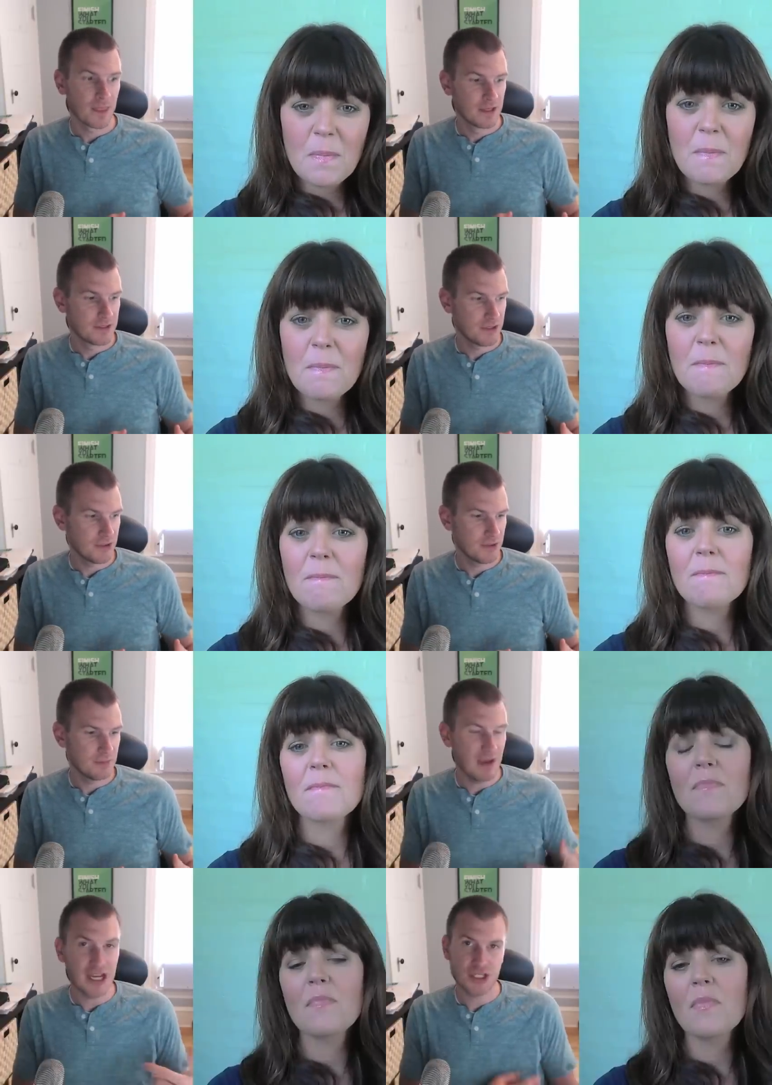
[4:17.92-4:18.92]

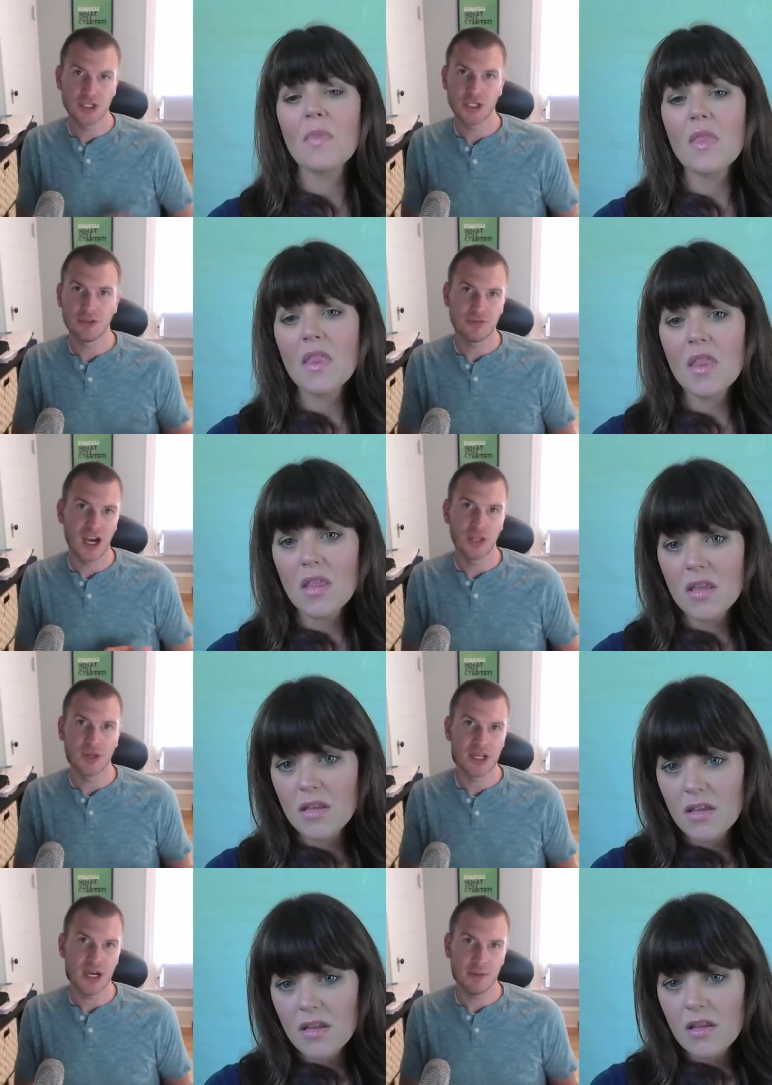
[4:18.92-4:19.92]
Speaker 1: to make sure you're
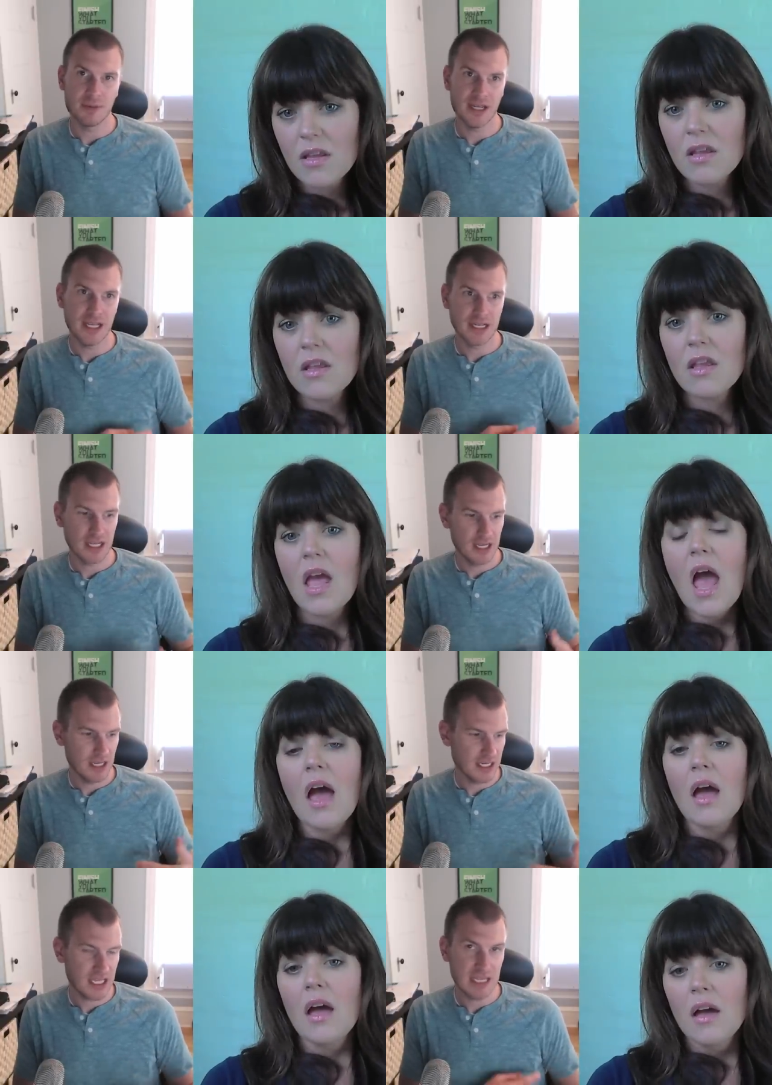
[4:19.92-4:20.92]
following up and
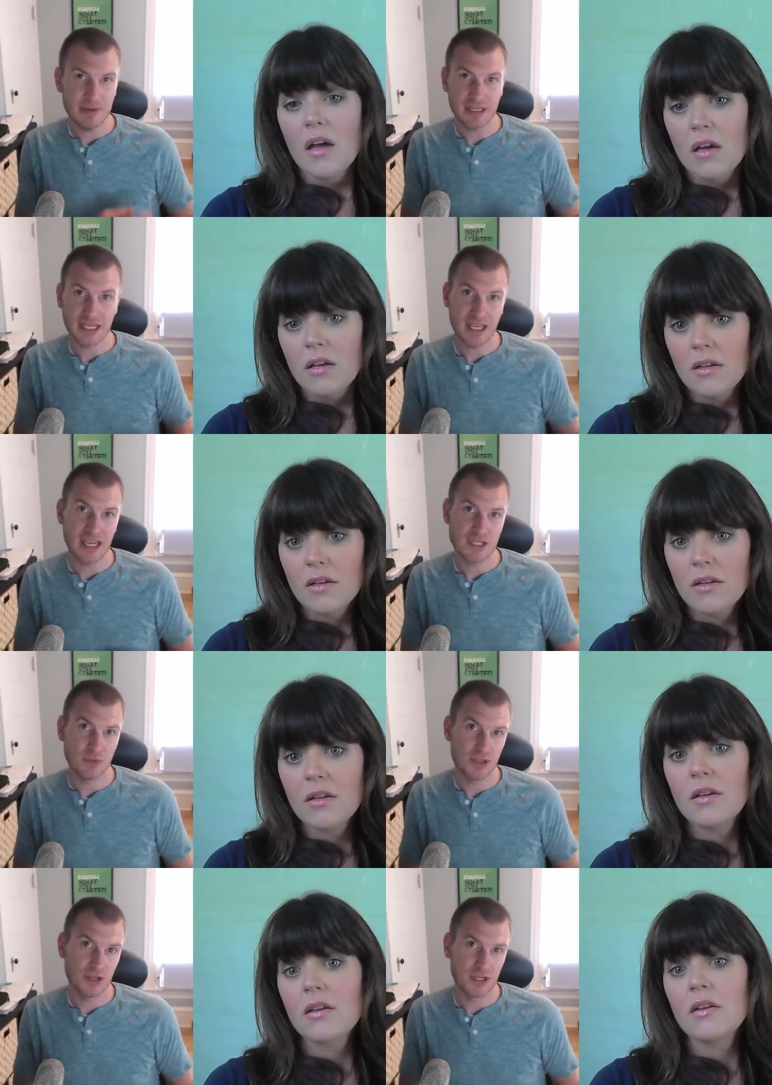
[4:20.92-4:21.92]
and keeping
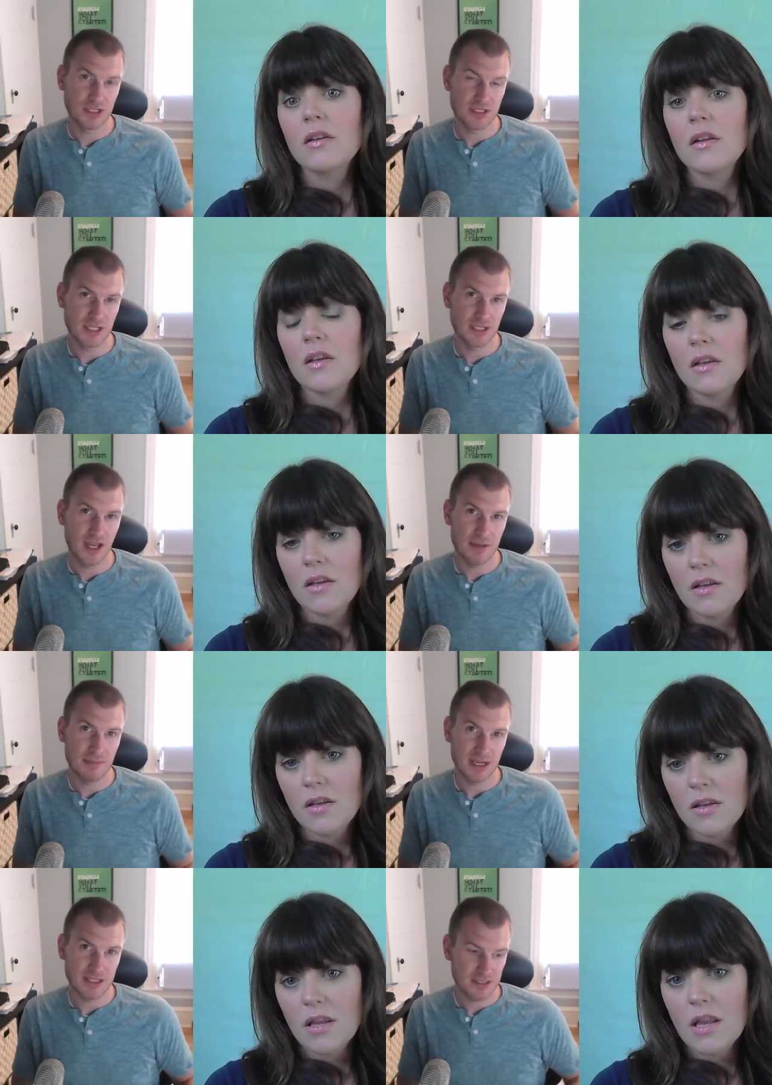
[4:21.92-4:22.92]
engaged with your existing
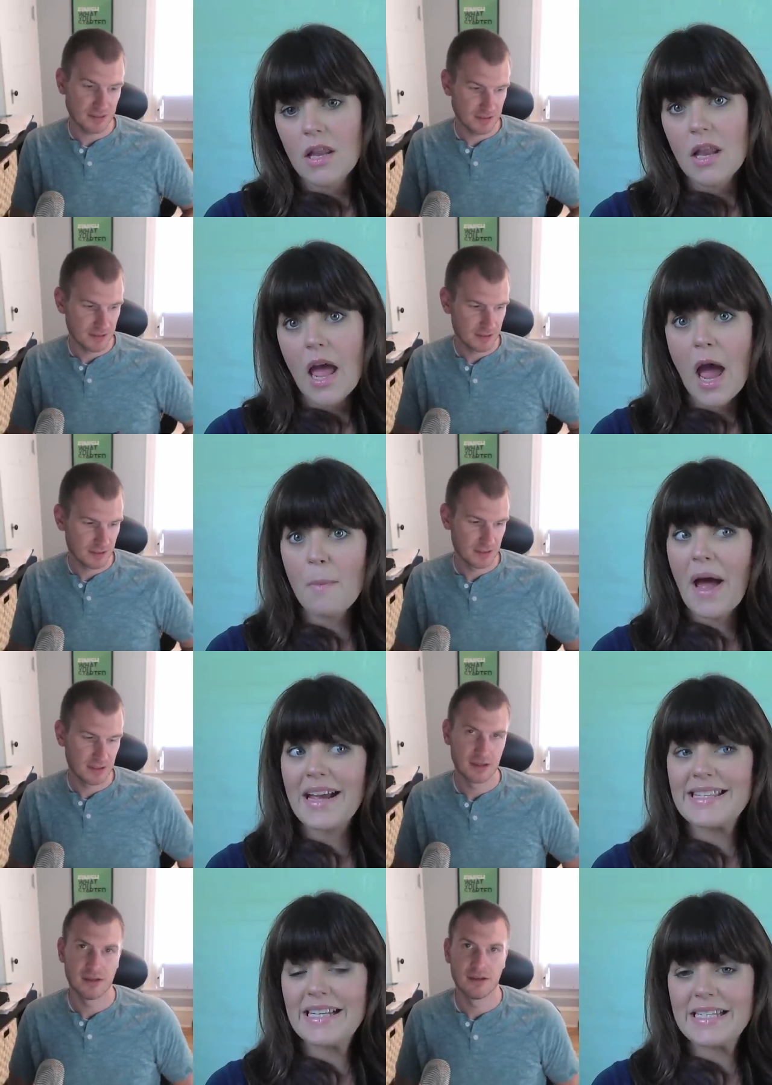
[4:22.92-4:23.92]
client base?
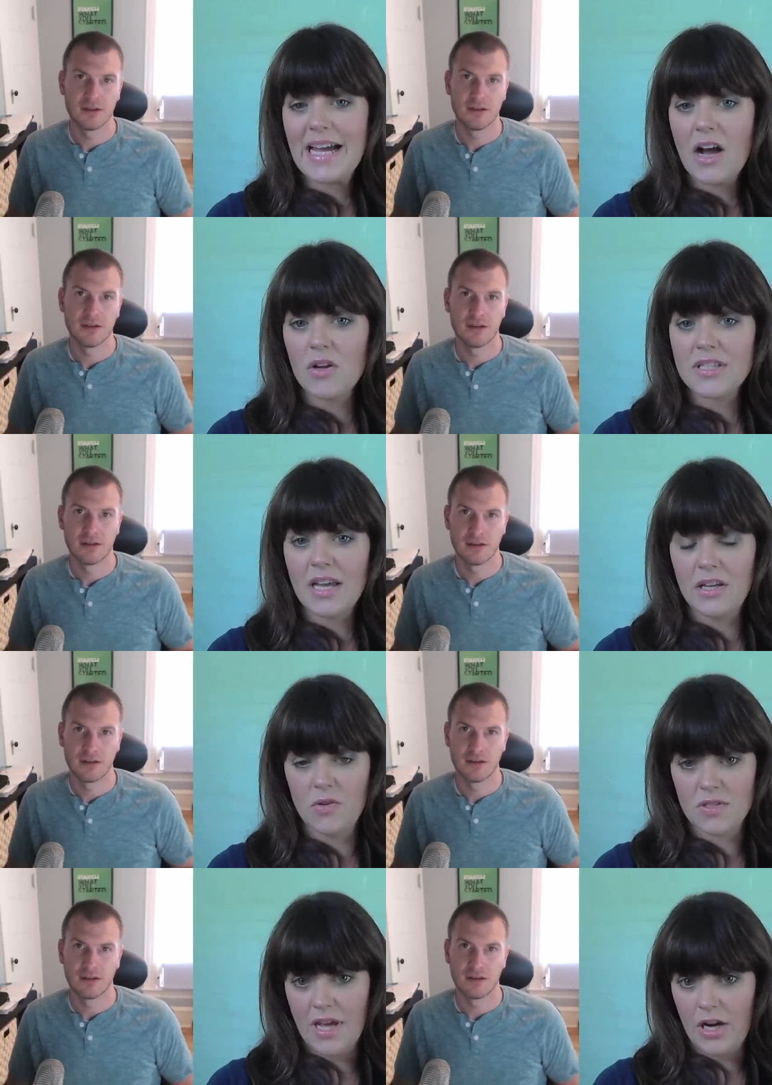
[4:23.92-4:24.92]
Speaker 2: Um, I send out
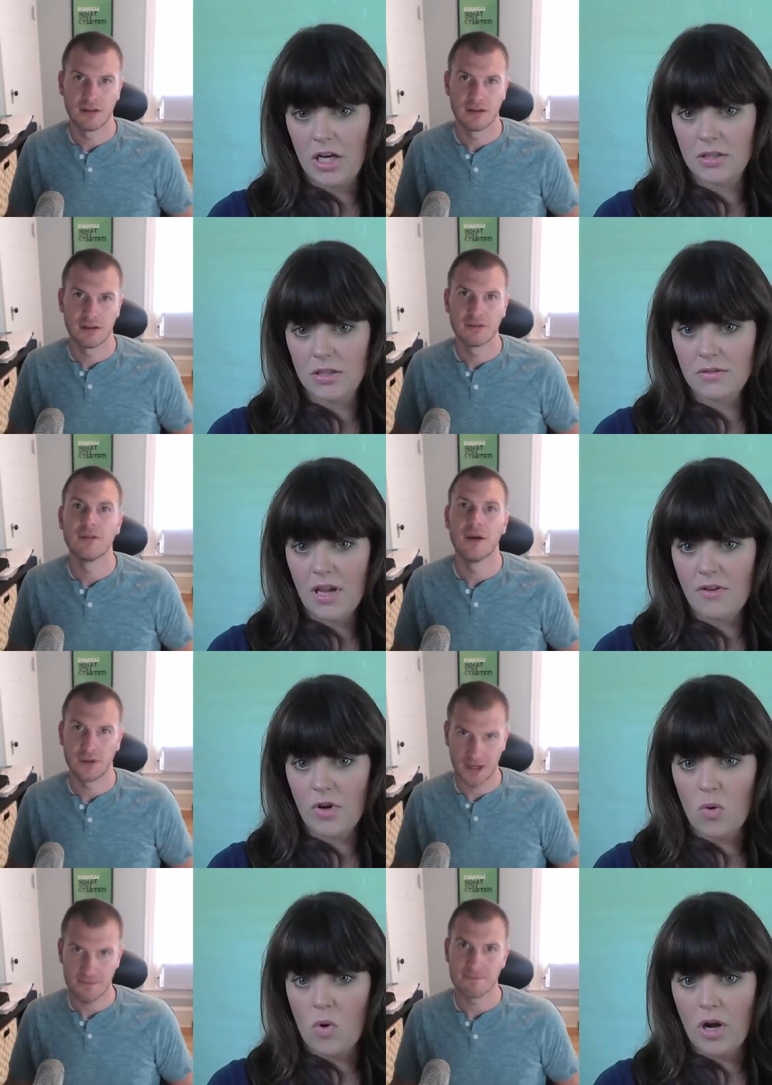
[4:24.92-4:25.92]
a newsletter
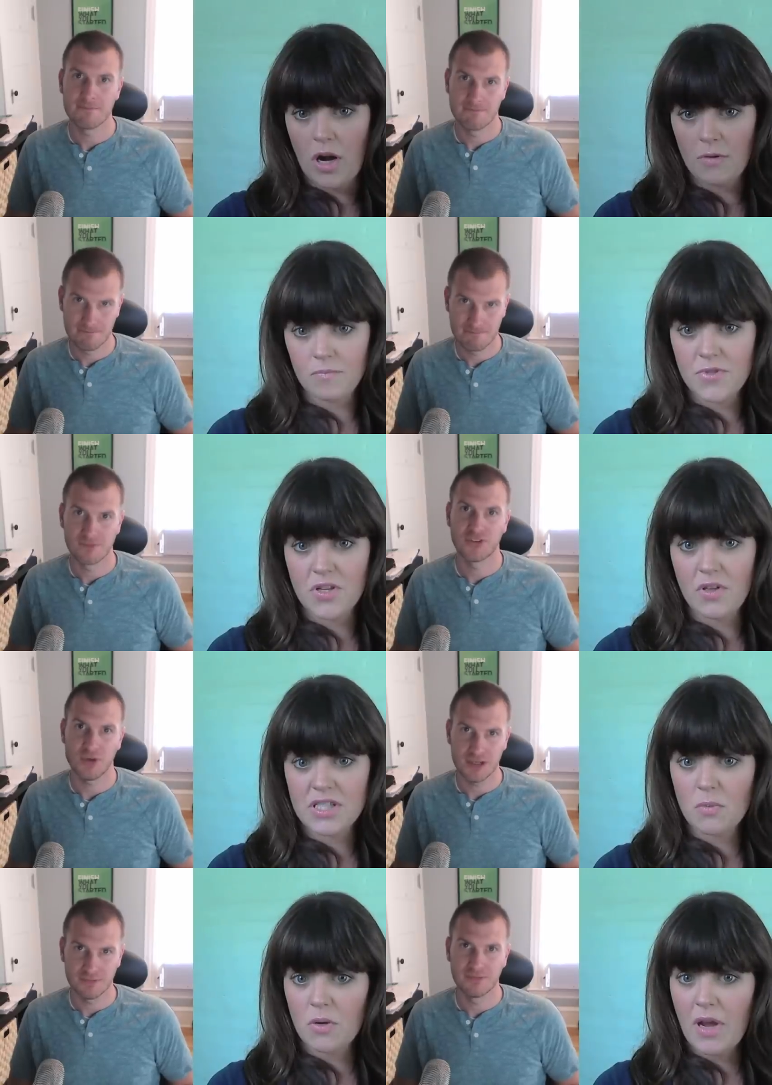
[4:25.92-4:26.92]
every okay. quarter, so Sweet.
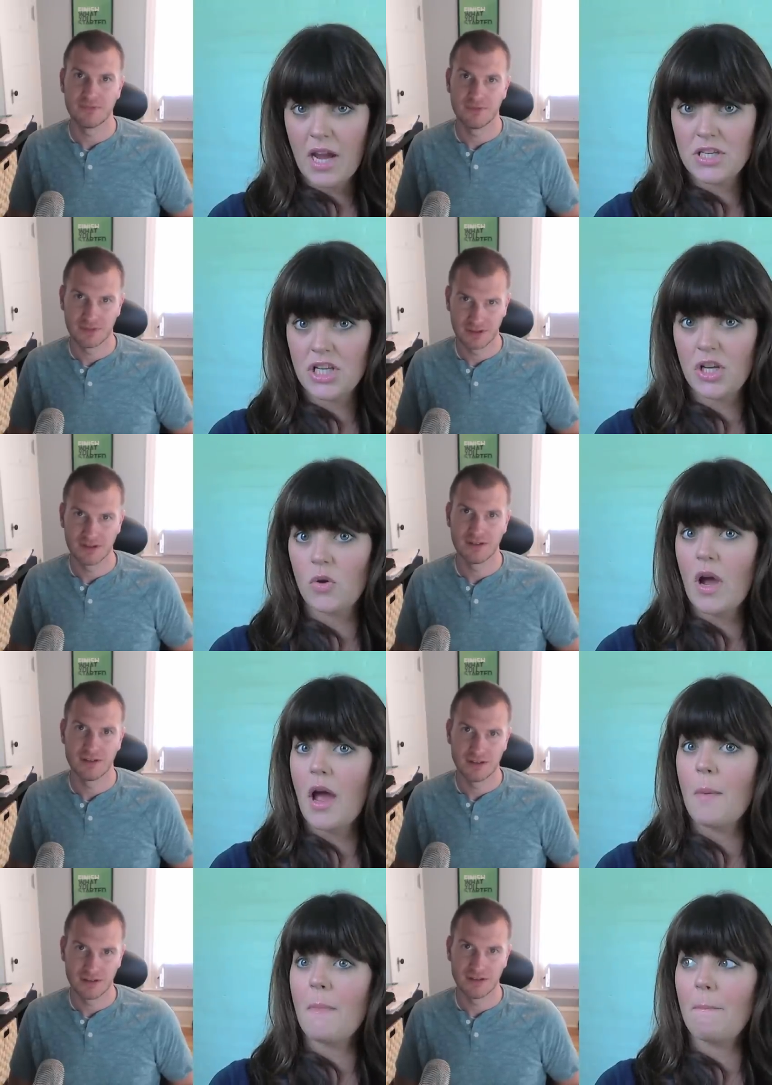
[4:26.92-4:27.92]
that's one way I do.
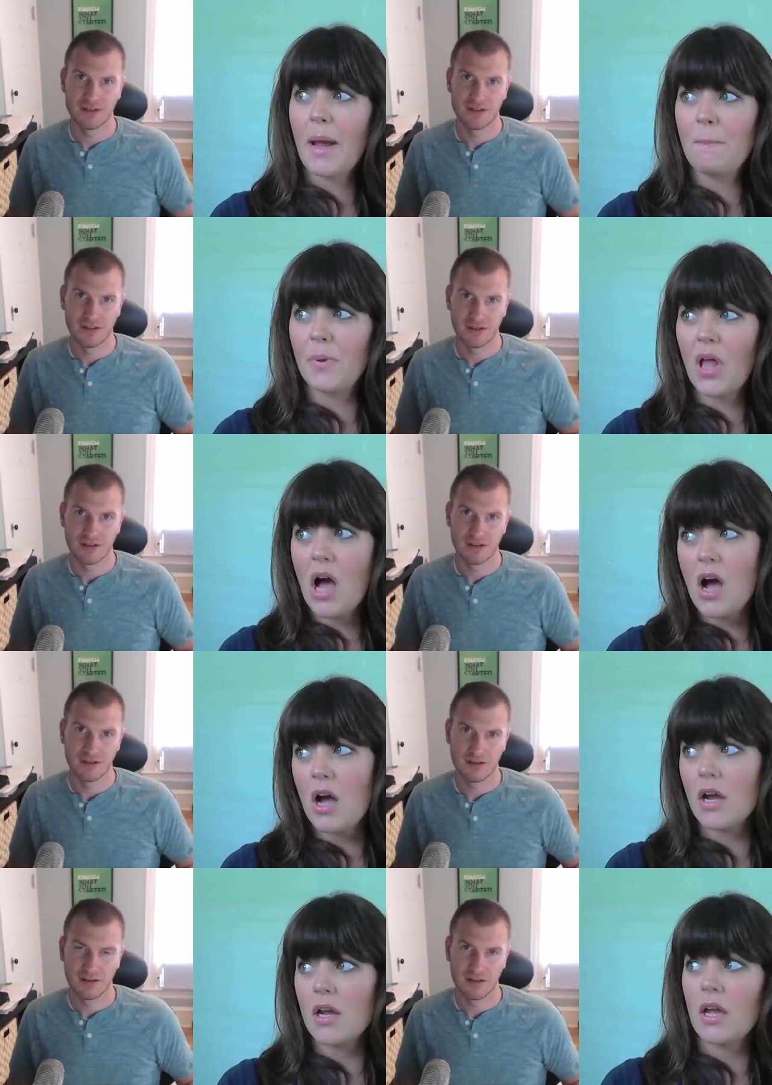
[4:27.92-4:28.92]
Um, my
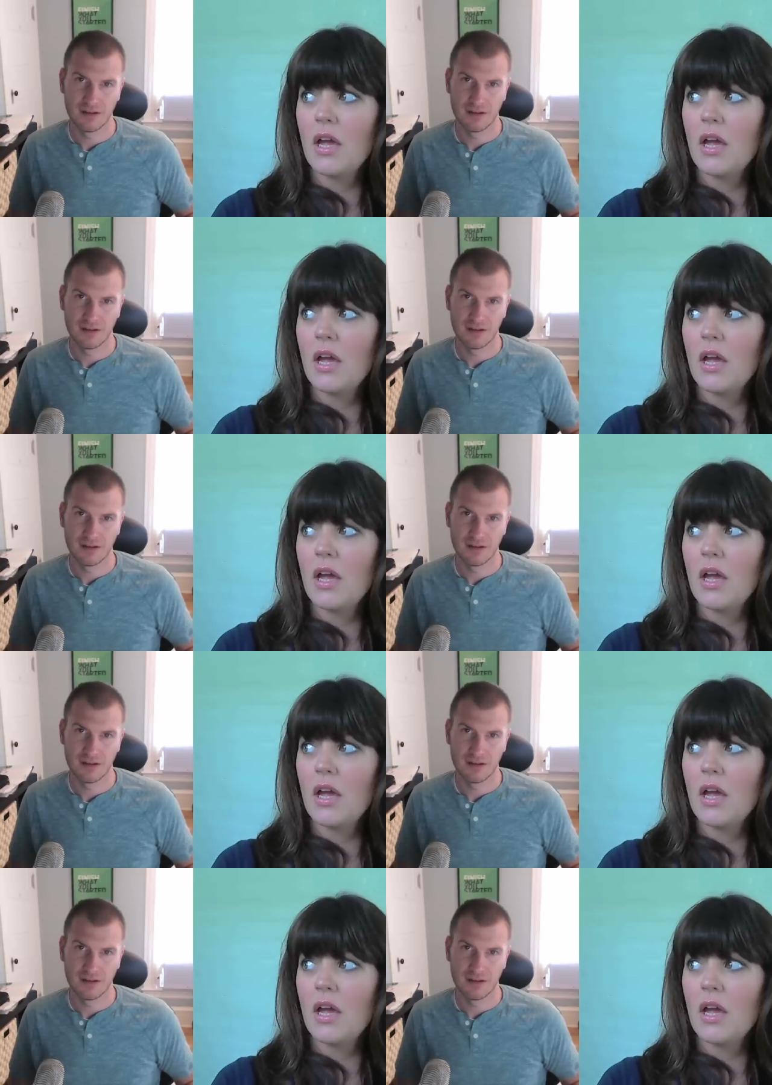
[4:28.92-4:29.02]
blog,